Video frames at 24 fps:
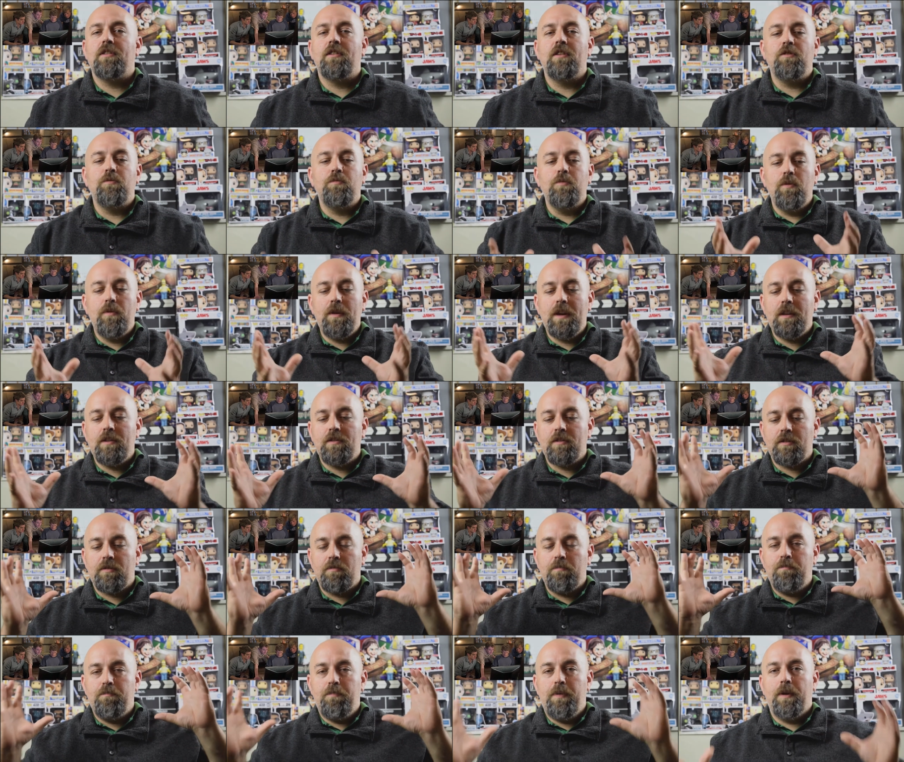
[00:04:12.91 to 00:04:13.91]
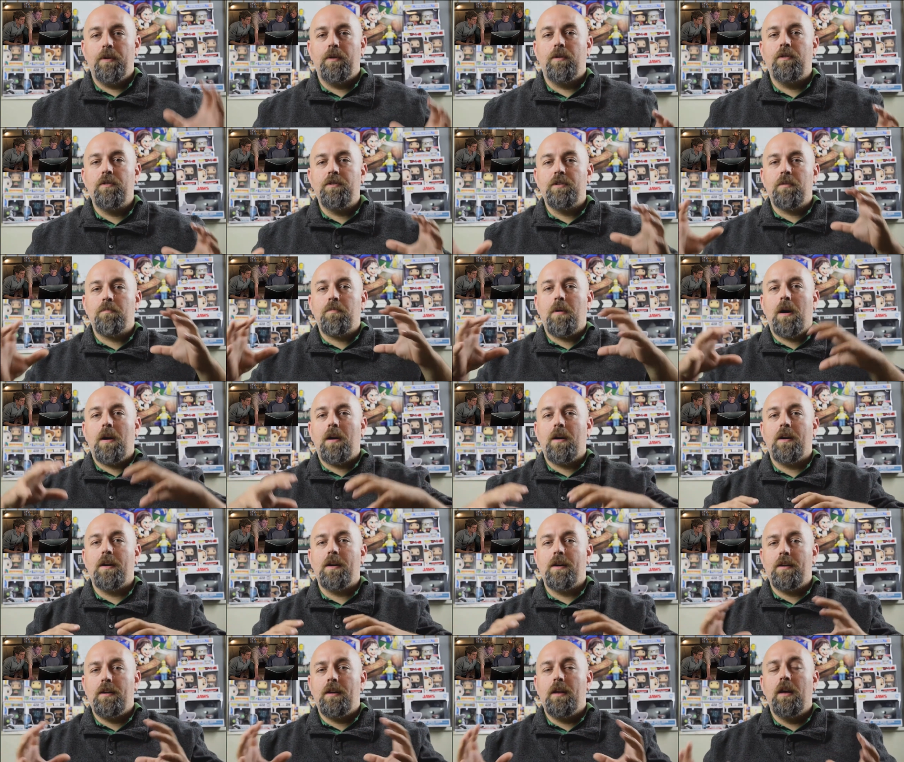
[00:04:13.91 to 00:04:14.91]
This movie just builds
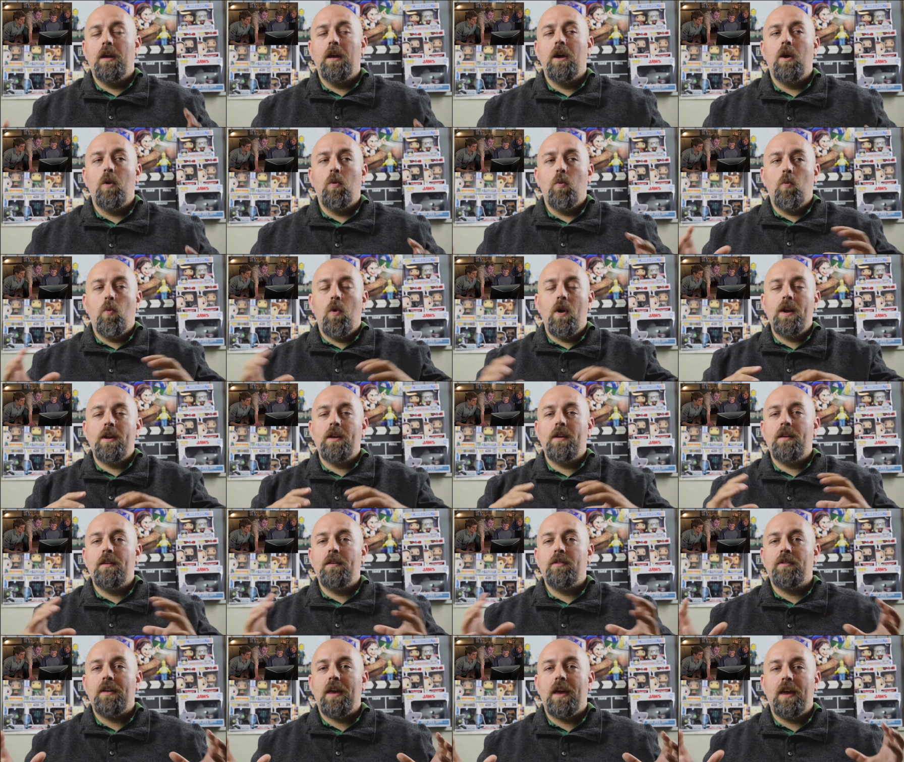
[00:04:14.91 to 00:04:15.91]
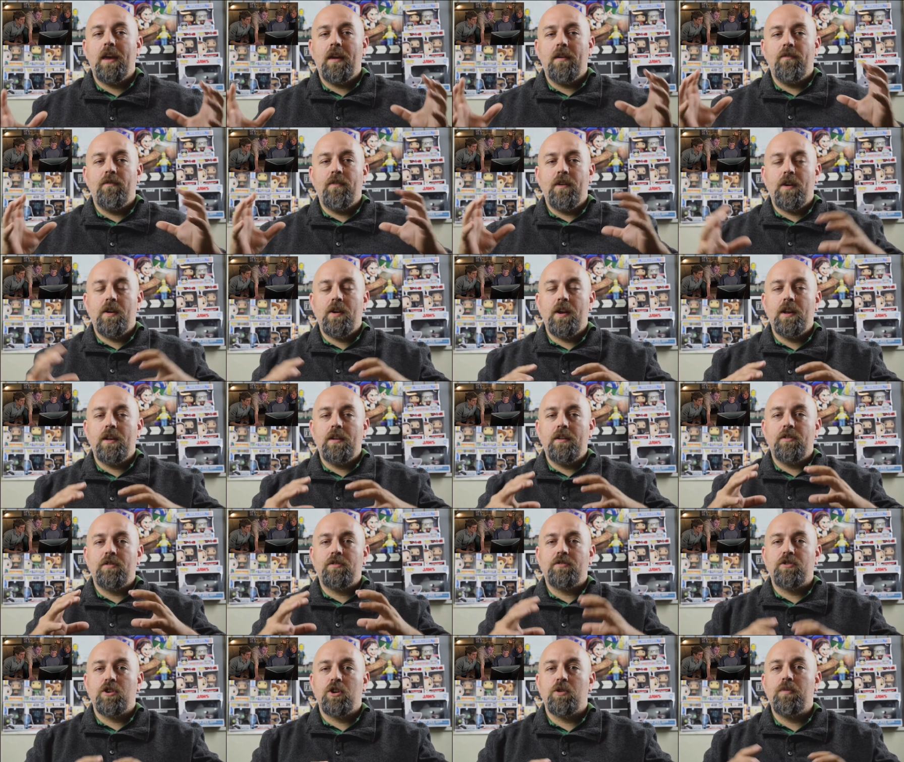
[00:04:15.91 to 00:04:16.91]
upon what is a very
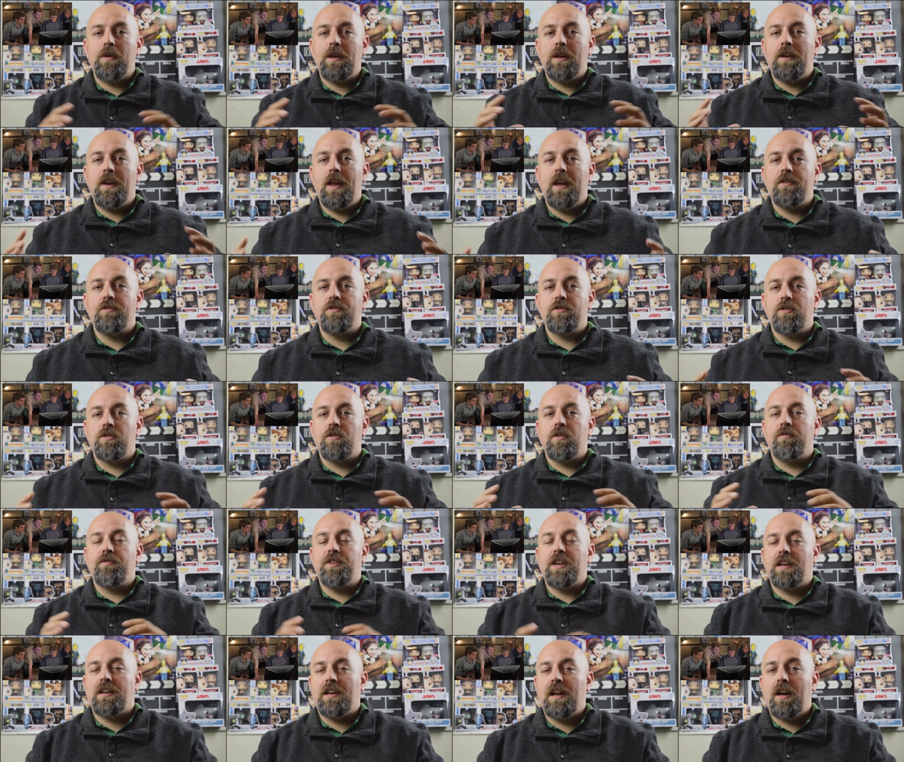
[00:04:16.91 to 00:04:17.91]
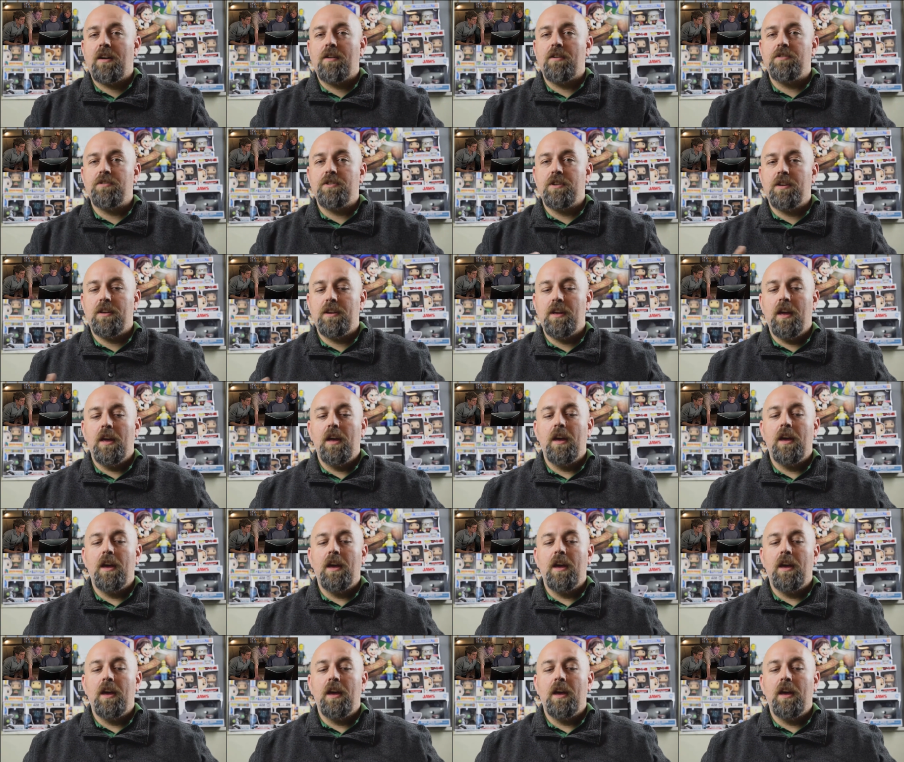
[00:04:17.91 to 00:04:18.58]
disturbing nature of technology